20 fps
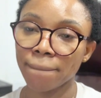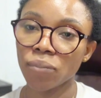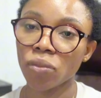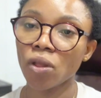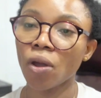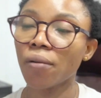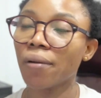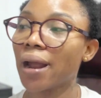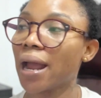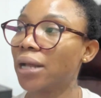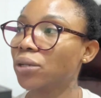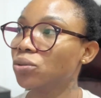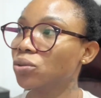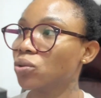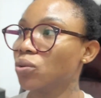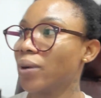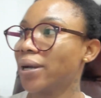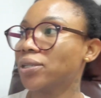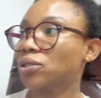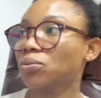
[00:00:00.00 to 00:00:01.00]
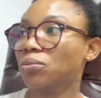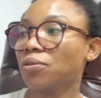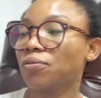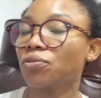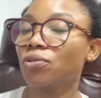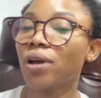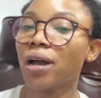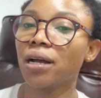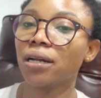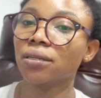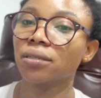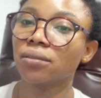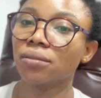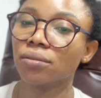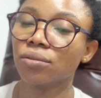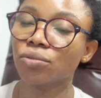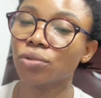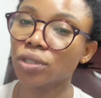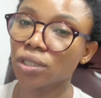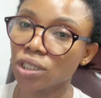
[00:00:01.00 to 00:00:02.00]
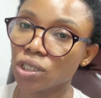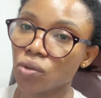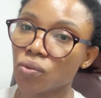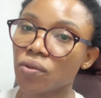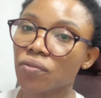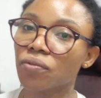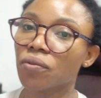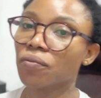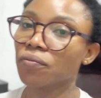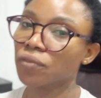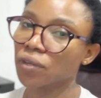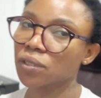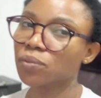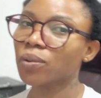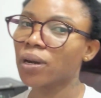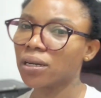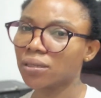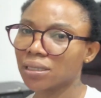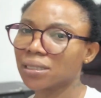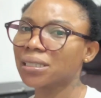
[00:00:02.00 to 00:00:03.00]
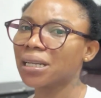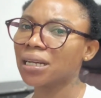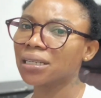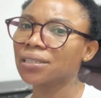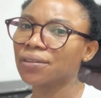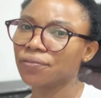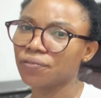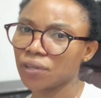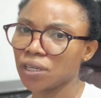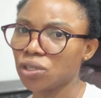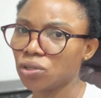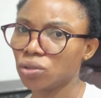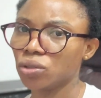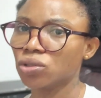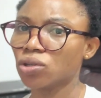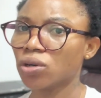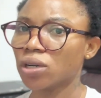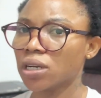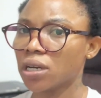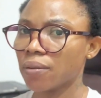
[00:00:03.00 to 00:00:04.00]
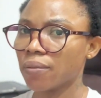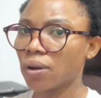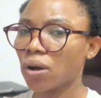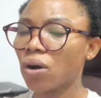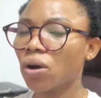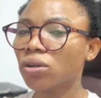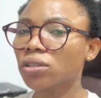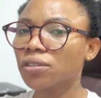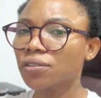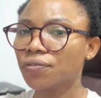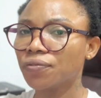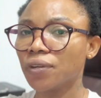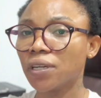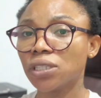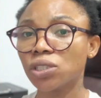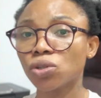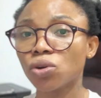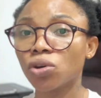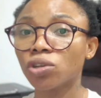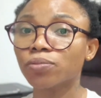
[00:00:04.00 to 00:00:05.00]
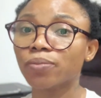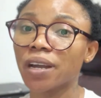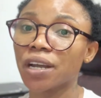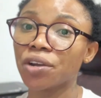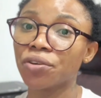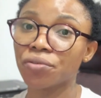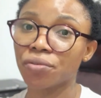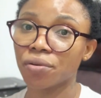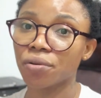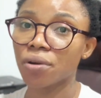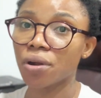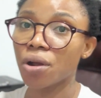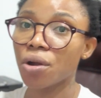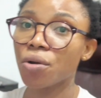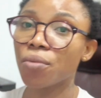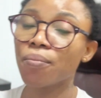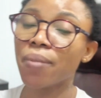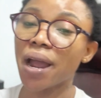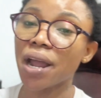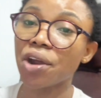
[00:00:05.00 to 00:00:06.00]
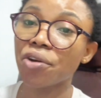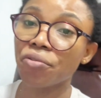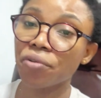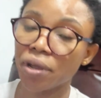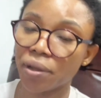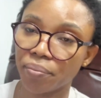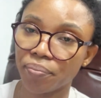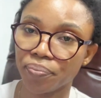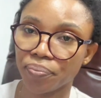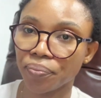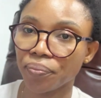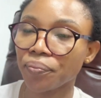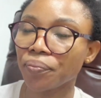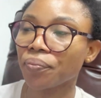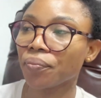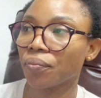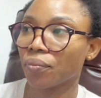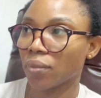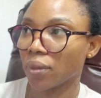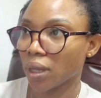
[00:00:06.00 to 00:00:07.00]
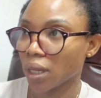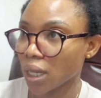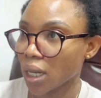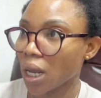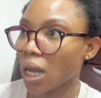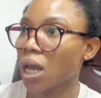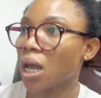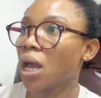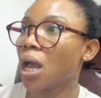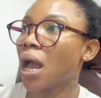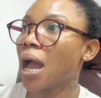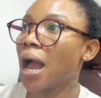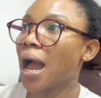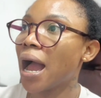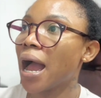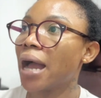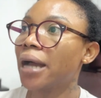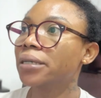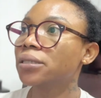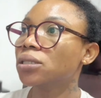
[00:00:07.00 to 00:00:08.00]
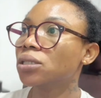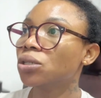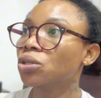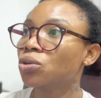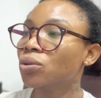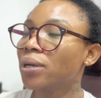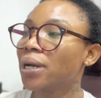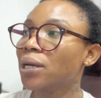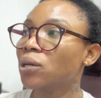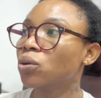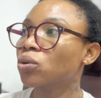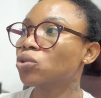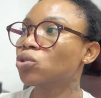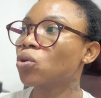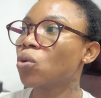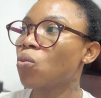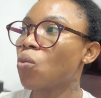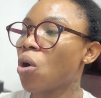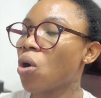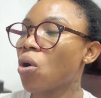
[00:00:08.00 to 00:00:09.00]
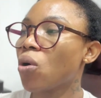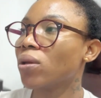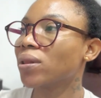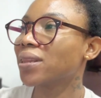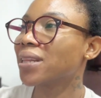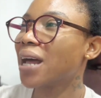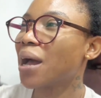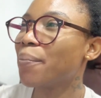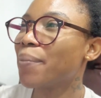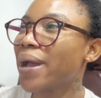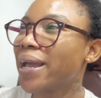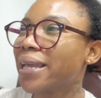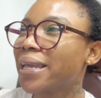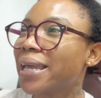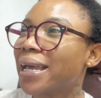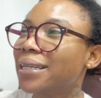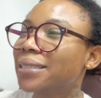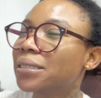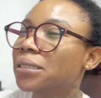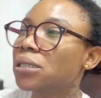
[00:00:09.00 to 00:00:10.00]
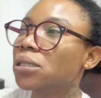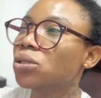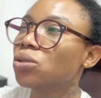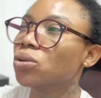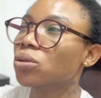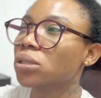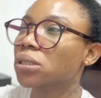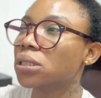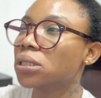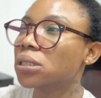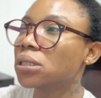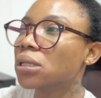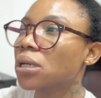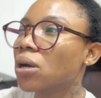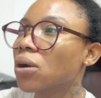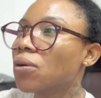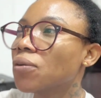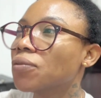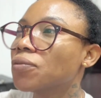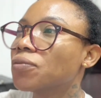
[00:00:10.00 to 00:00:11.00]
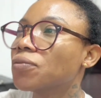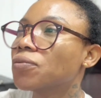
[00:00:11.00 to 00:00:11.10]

All right, I don't know why some of you are running away from veins, but I understand the vein you're talking about. All these veins caused by cream. And you can also work on that by getting yourself